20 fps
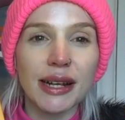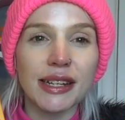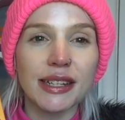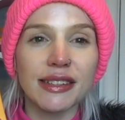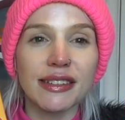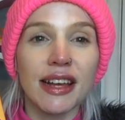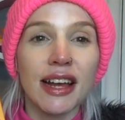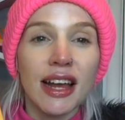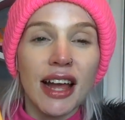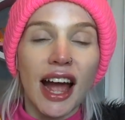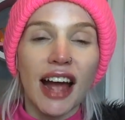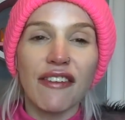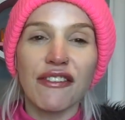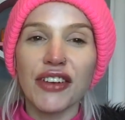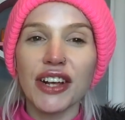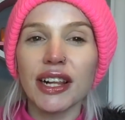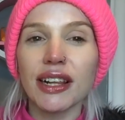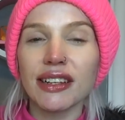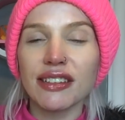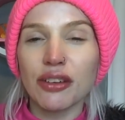because I
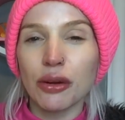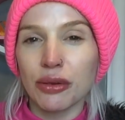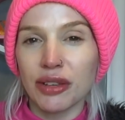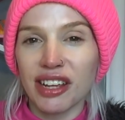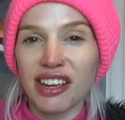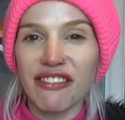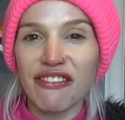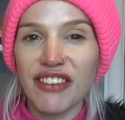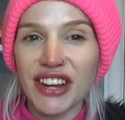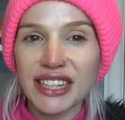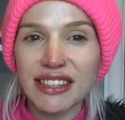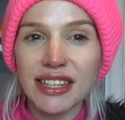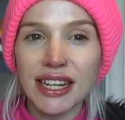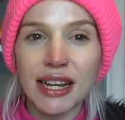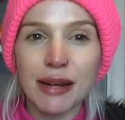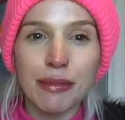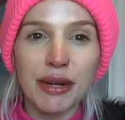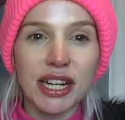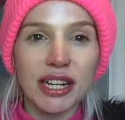feel it's only fitting,